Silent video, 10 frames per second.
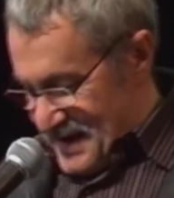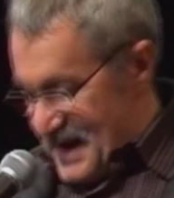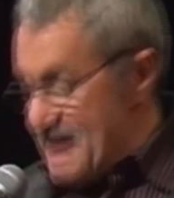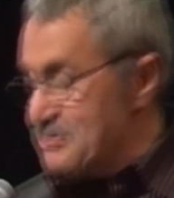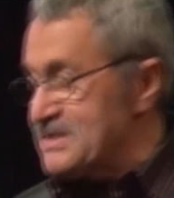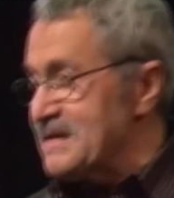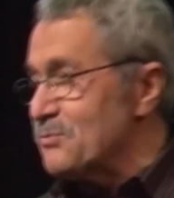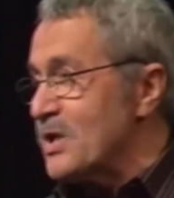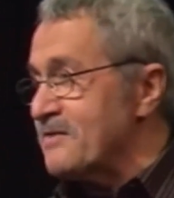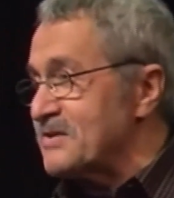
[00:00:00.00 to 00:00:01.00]
He was in
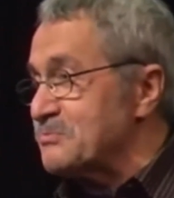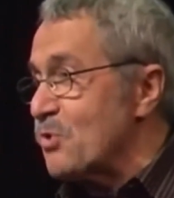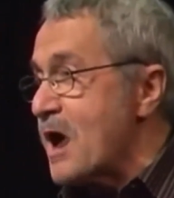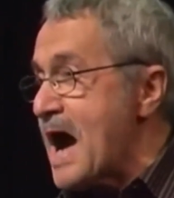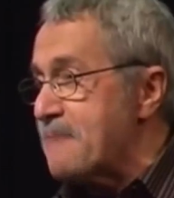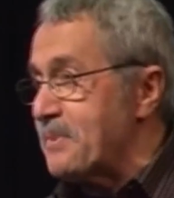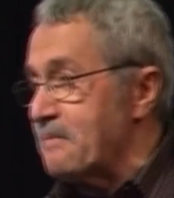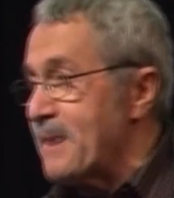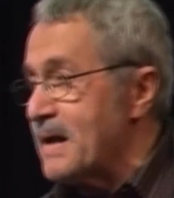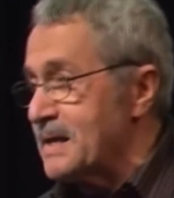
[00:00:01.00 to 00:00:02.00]
one of his more
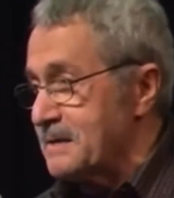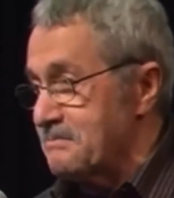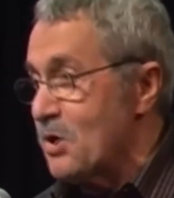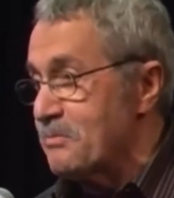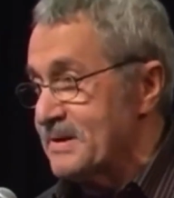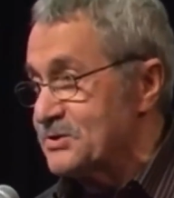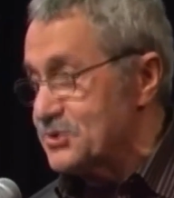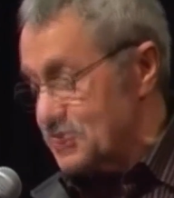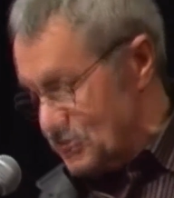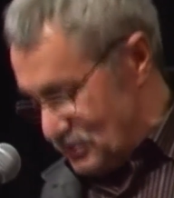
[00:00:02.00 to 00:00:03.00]
hyperbolic moments, too.